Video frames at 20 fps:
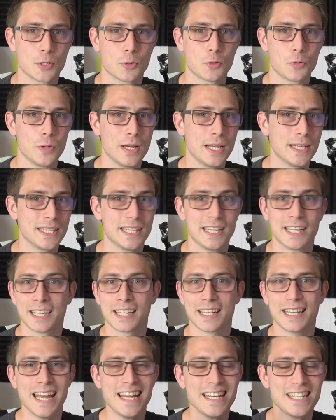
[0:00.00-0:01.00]
to create an
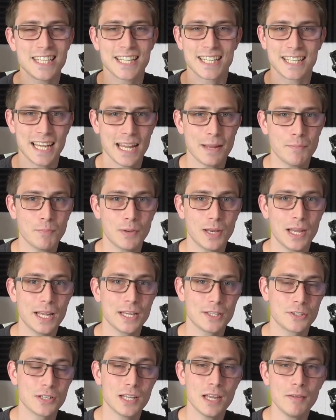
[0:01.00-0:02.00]
engaging
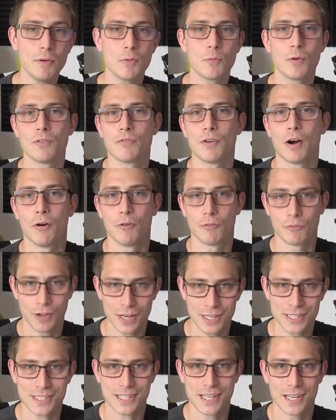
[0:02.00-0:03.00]
gameplay together with our
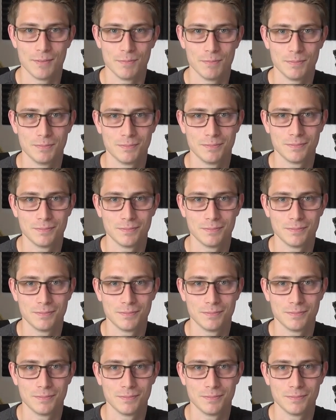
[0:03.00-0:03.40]
facecam.